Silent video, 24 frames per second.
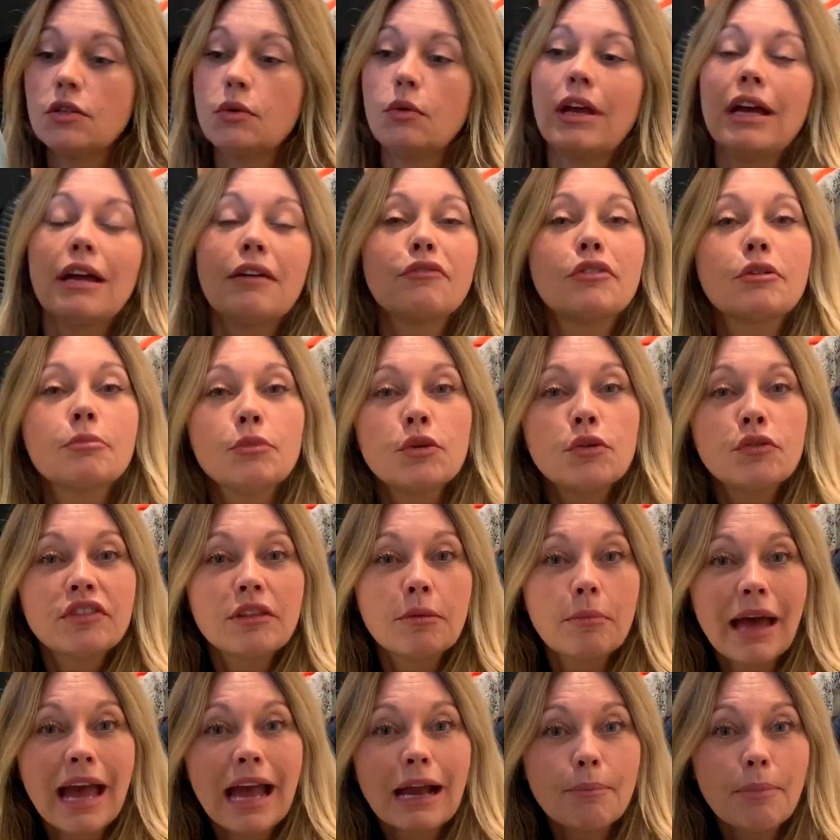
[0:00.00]
you have removed
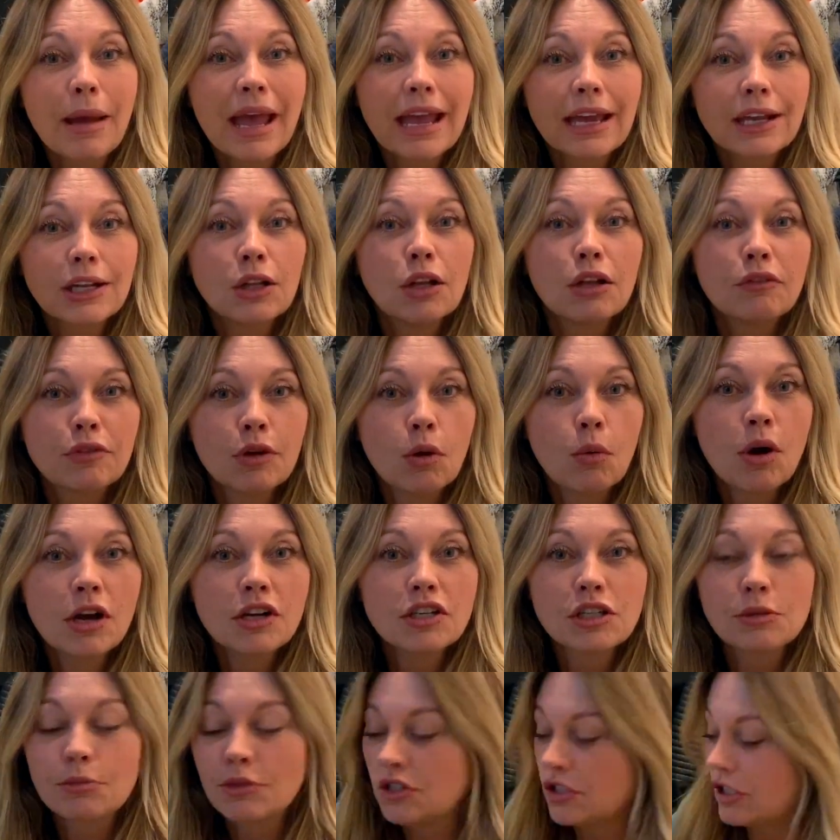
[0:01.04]
the back panel of your
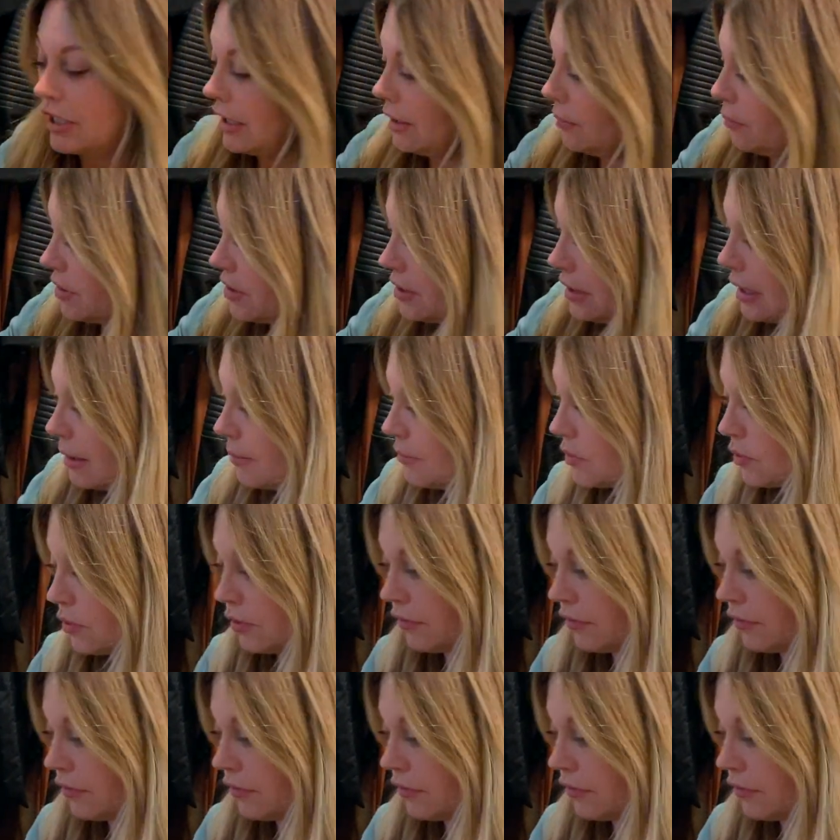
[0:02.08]
washing machine, which comes